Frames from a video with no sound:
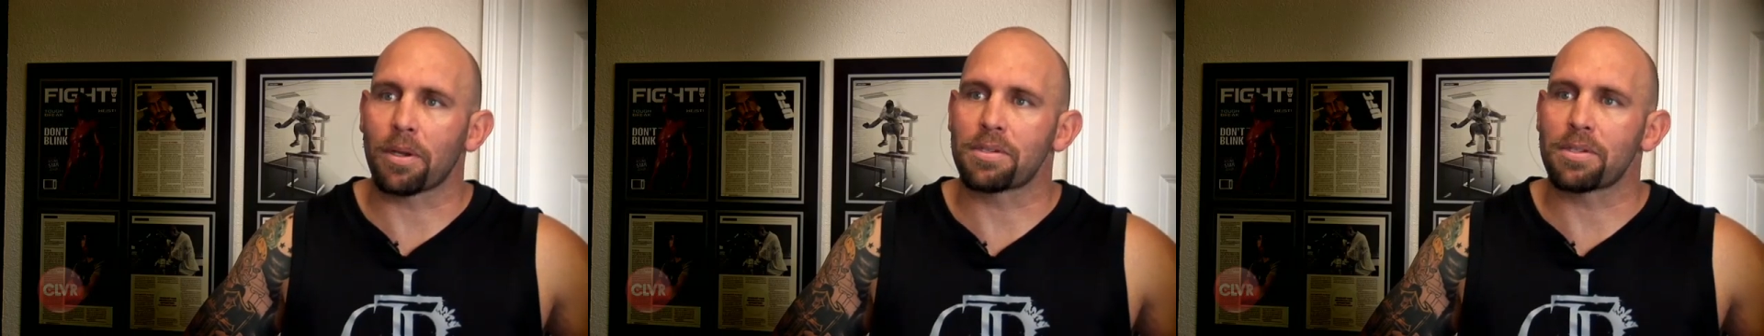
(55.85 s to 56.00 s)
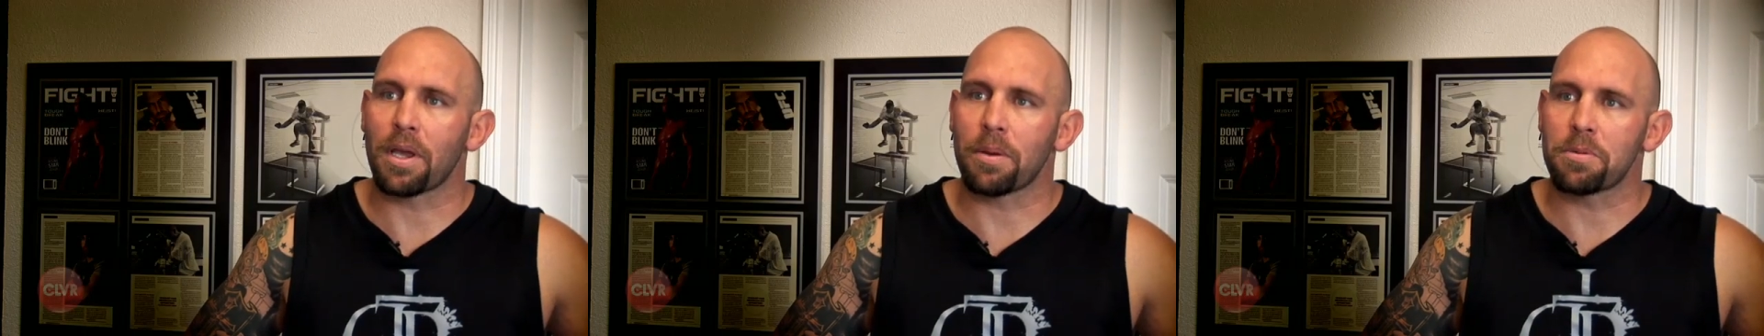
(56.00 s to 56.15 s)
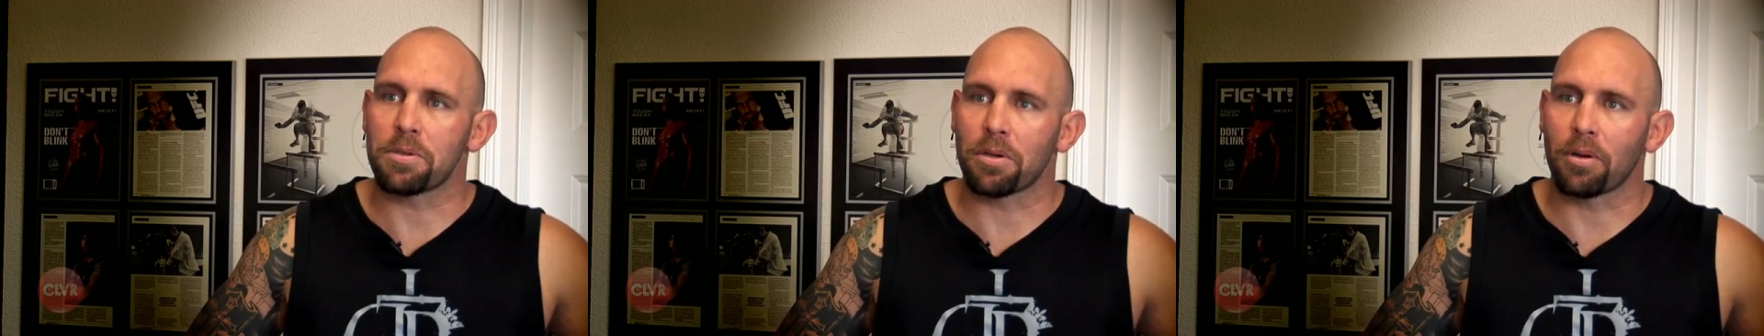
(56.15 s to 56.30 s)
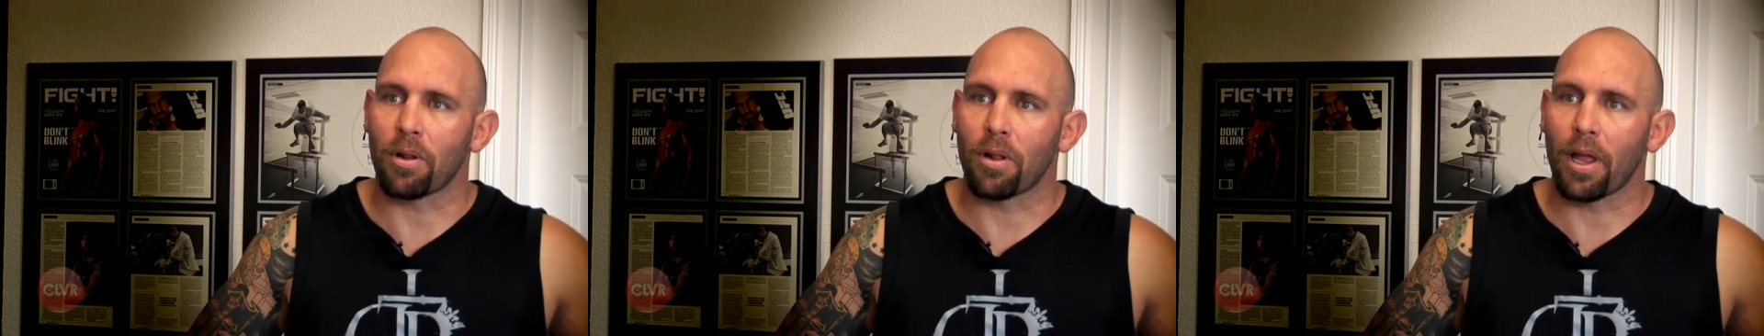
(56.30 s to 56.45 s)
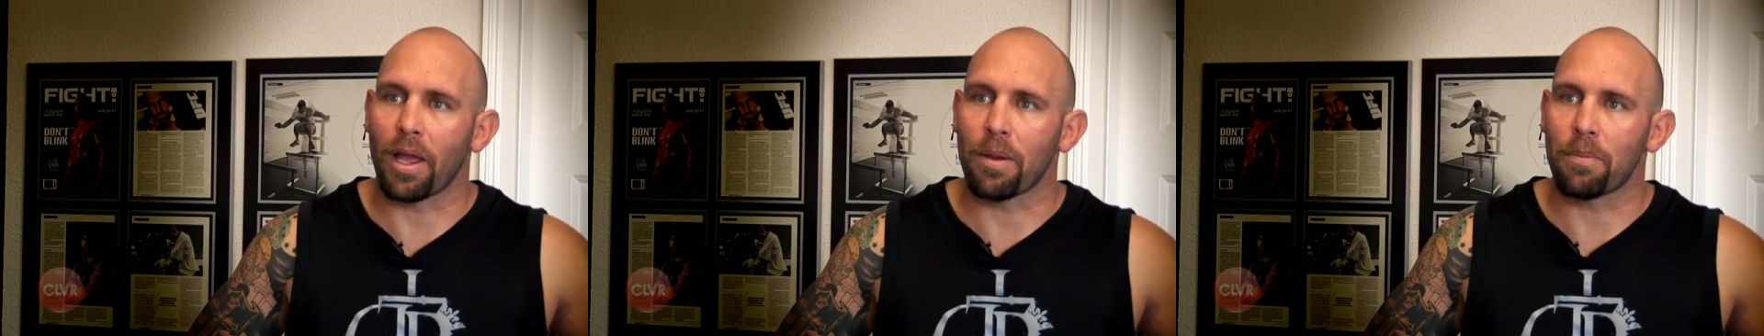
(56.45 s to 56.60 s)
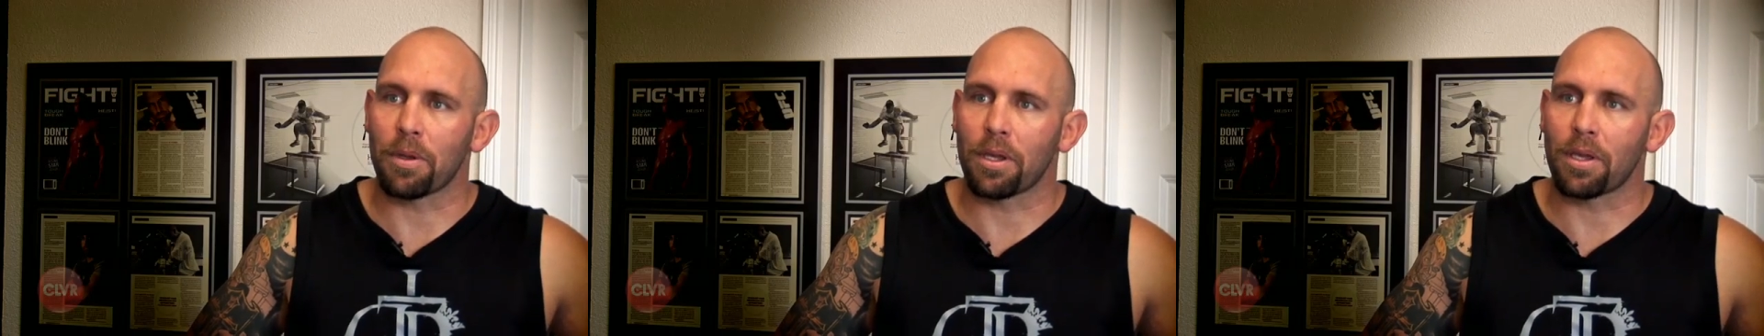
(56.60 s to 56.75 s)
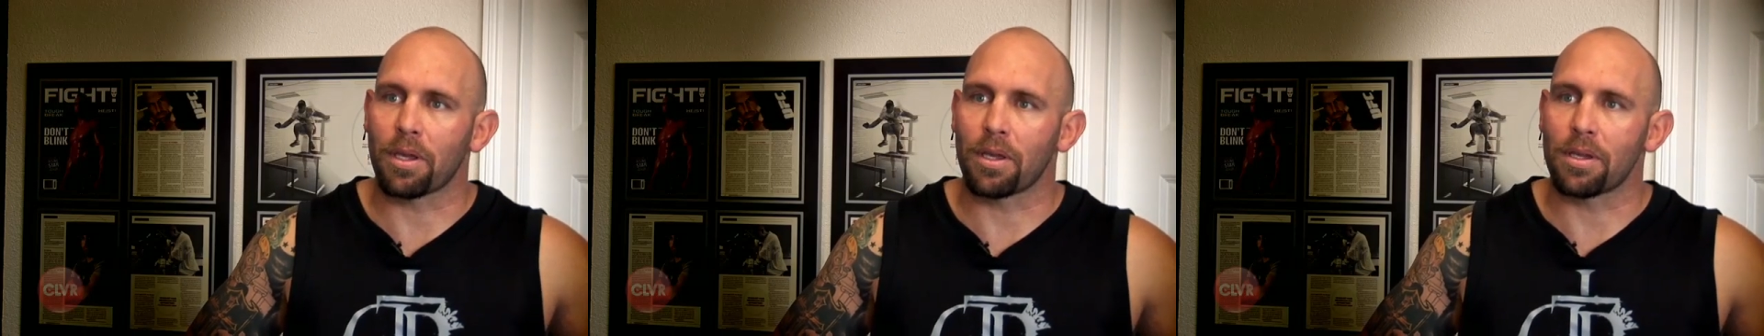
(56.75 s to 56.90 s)
exceptional
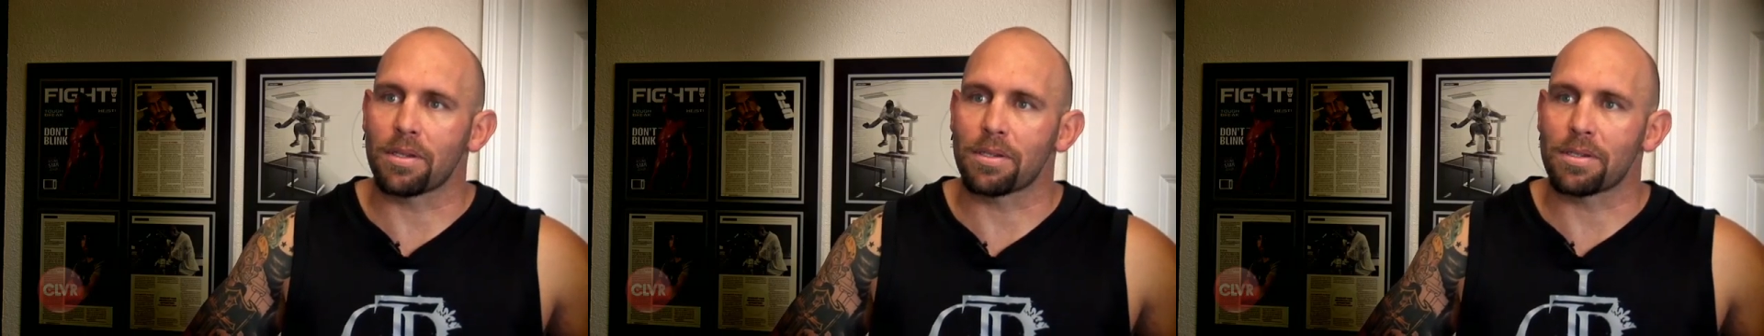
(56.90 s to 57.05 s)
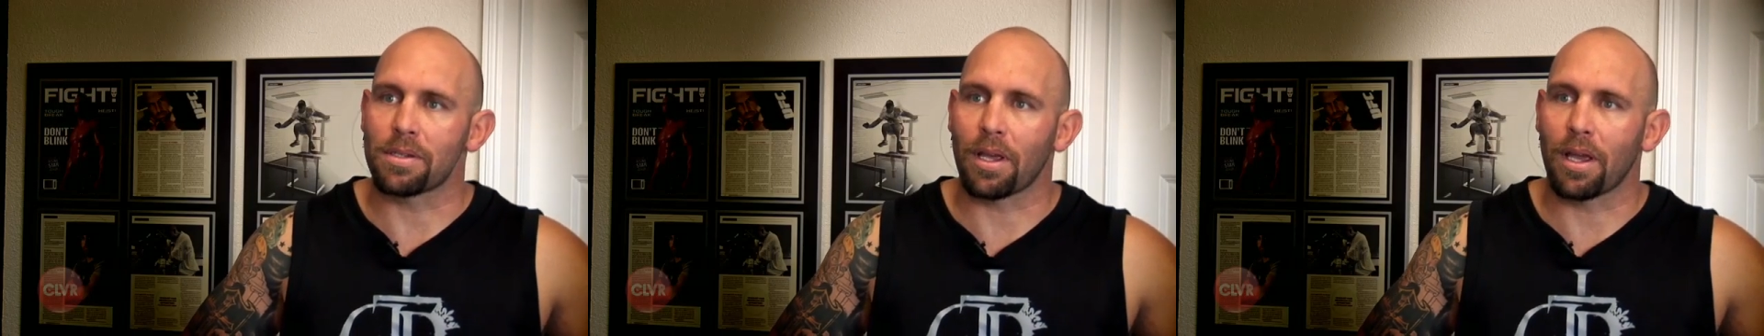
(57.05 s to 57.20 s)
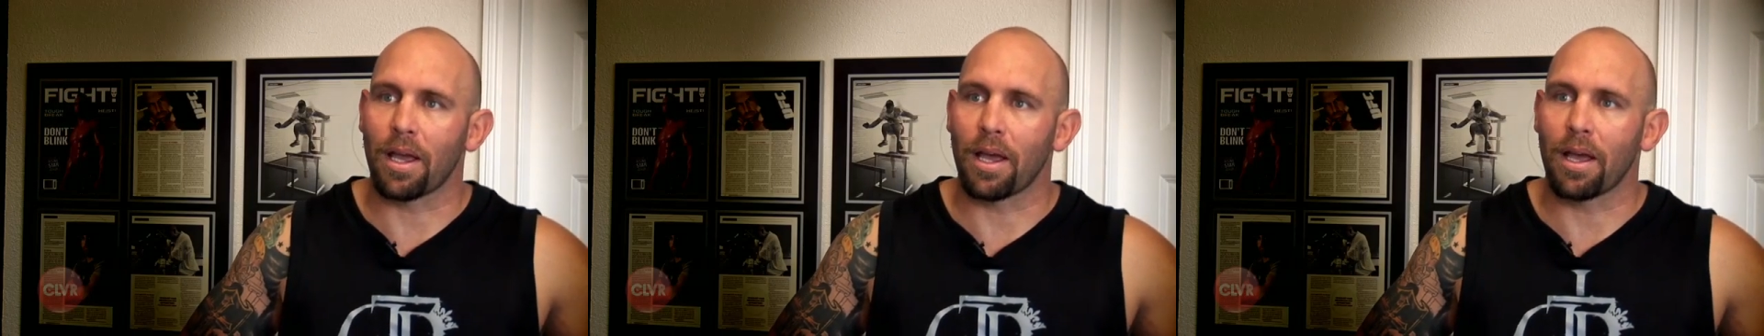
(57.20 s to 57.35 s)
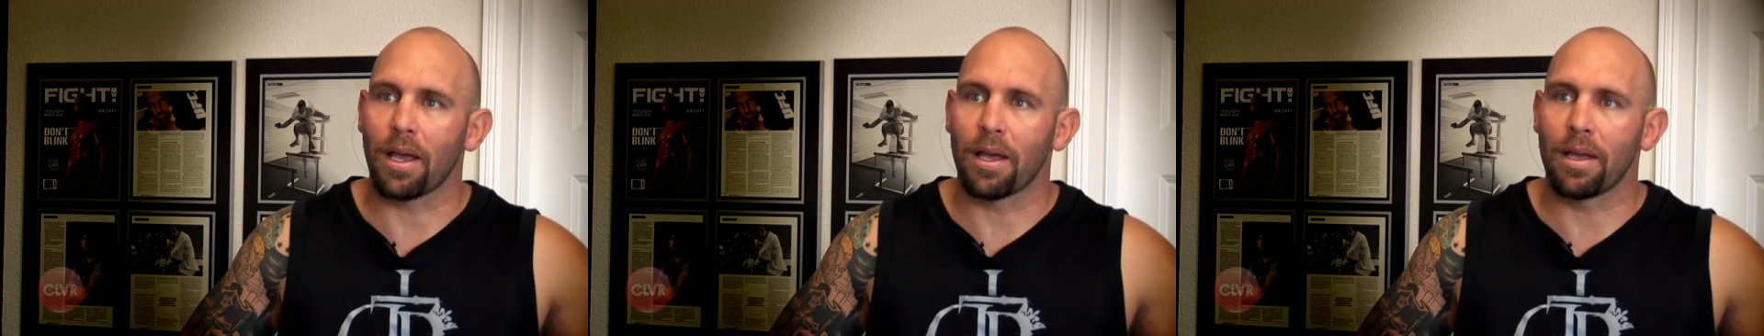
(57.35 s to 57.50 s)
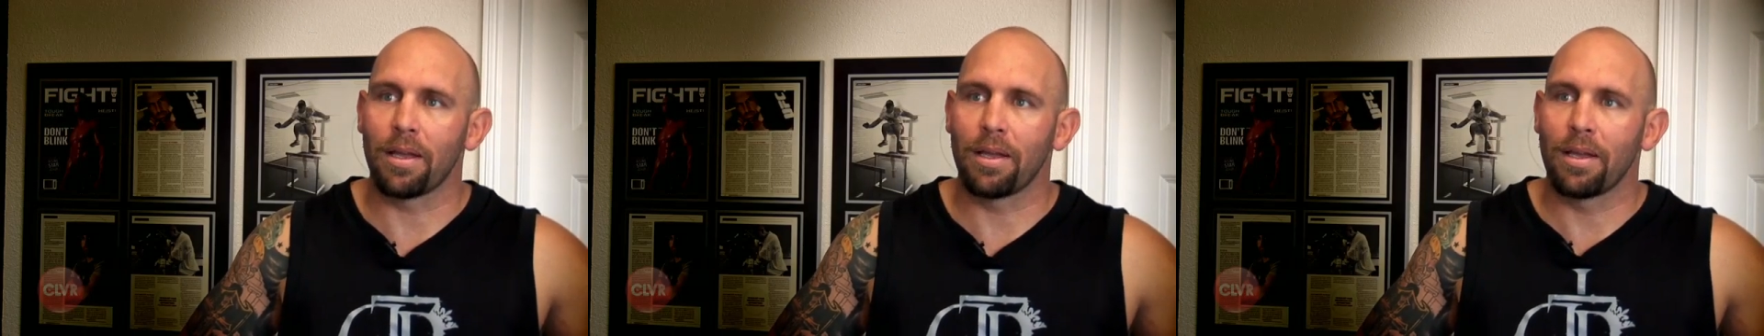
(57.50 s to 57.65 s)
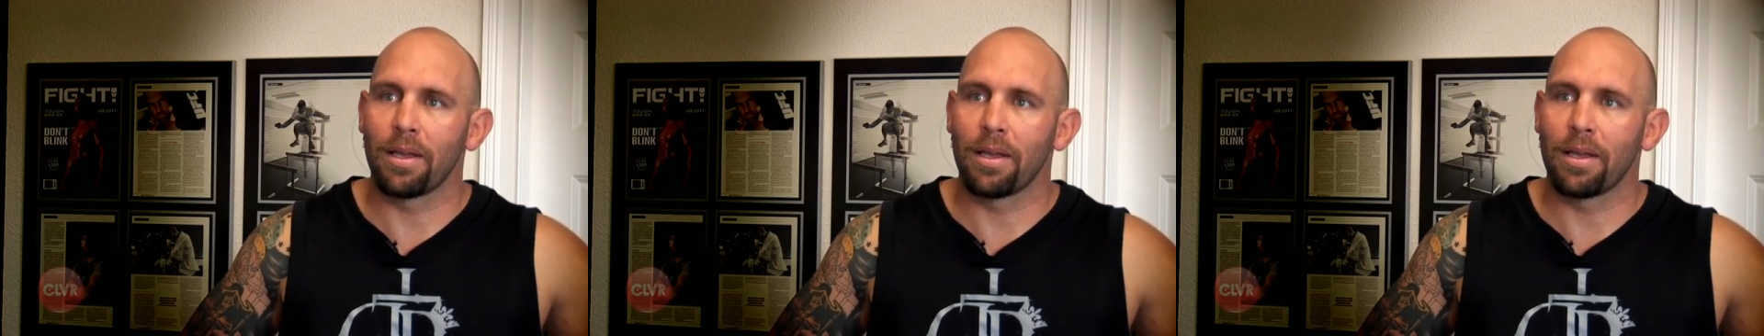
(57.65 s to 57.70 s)
at because uh,